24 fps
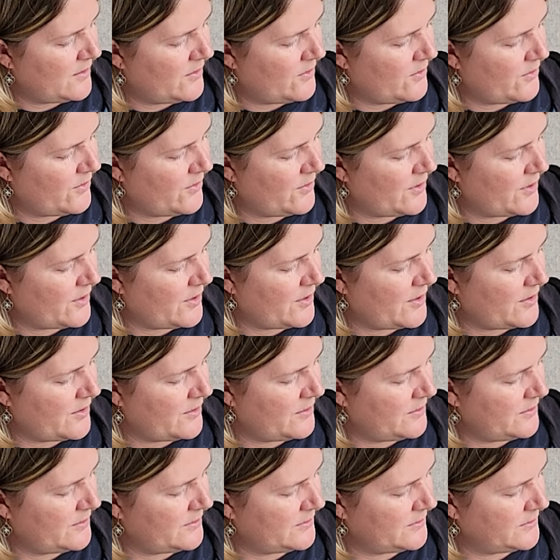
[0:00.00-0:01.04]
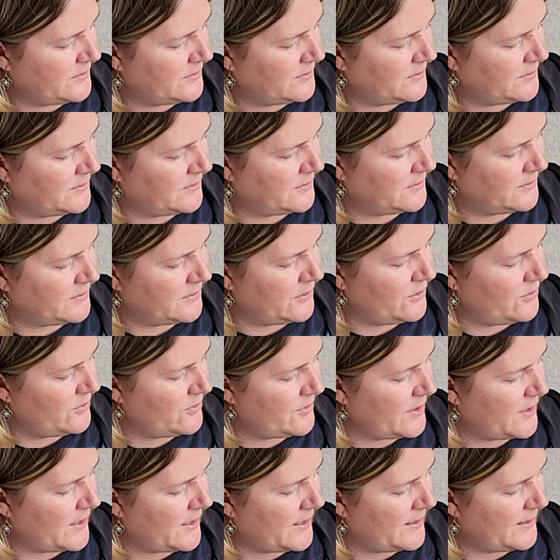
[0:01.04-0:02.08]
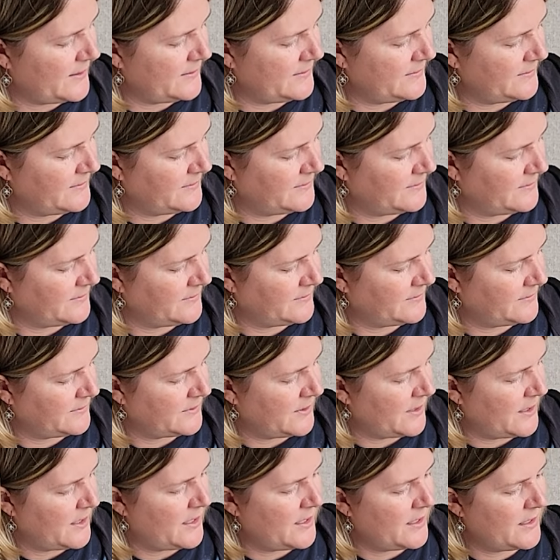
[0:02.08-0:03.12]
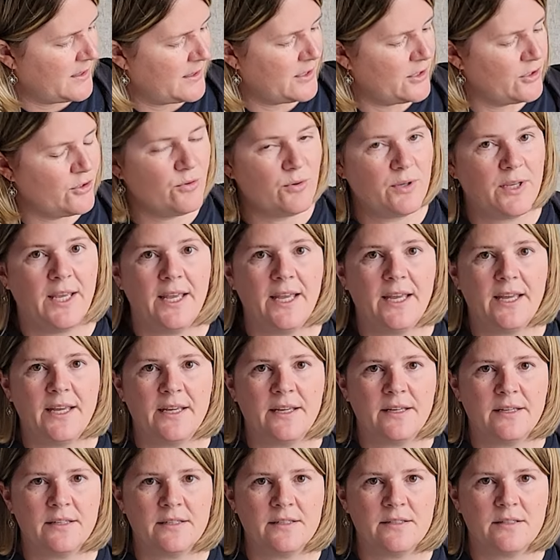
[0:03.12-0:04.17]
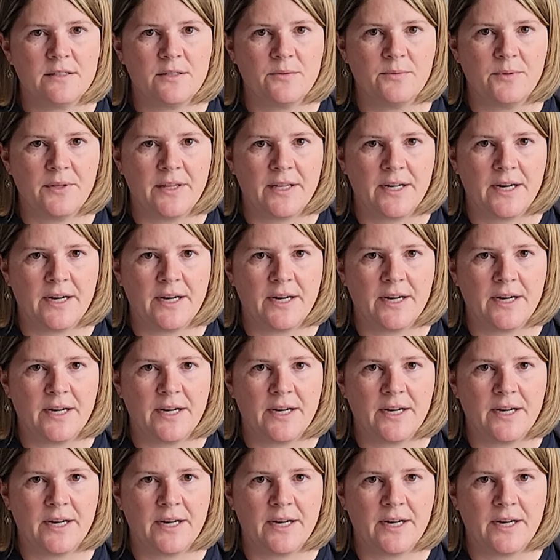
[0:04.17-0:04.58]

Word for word: or UK. The UK is the one that